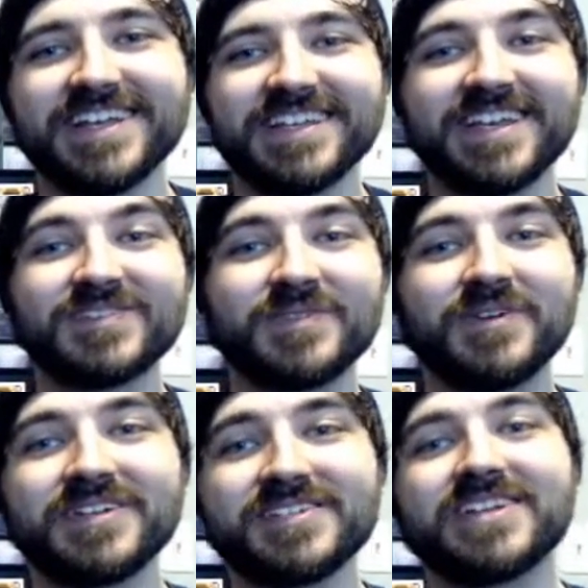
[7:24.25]
Thank you so
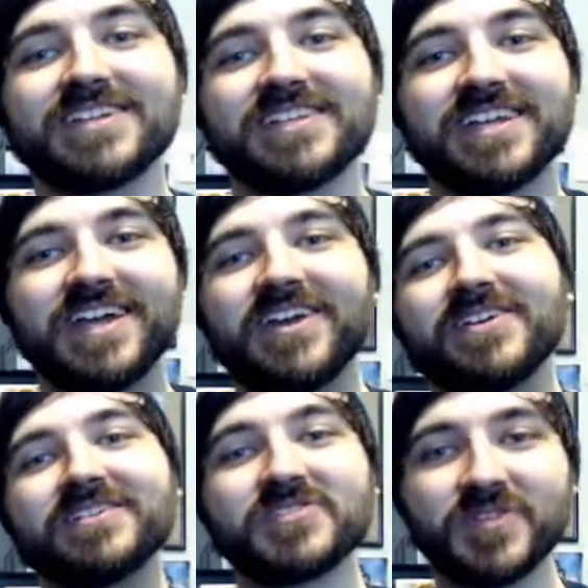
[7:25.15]
much. Take
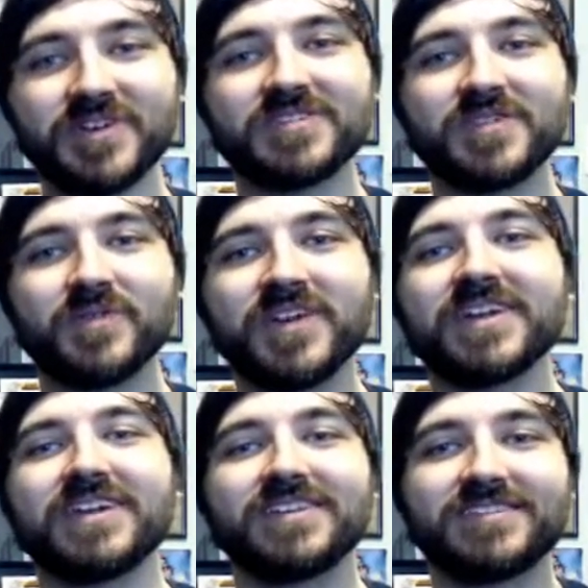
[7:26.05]
care. Enjoy the rest of your
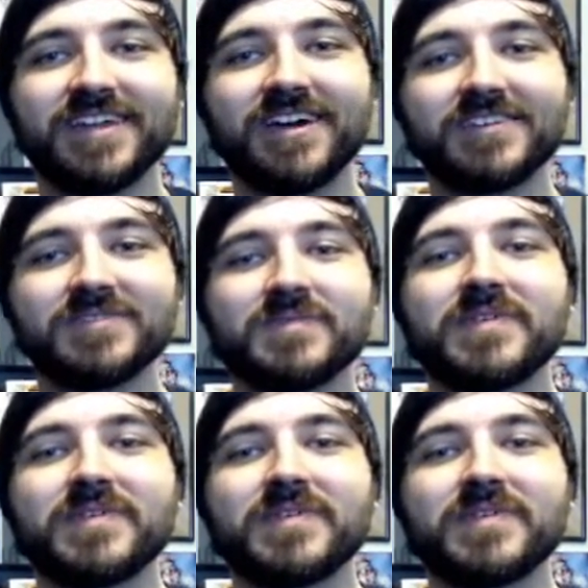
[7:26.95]
week. Stay awesome.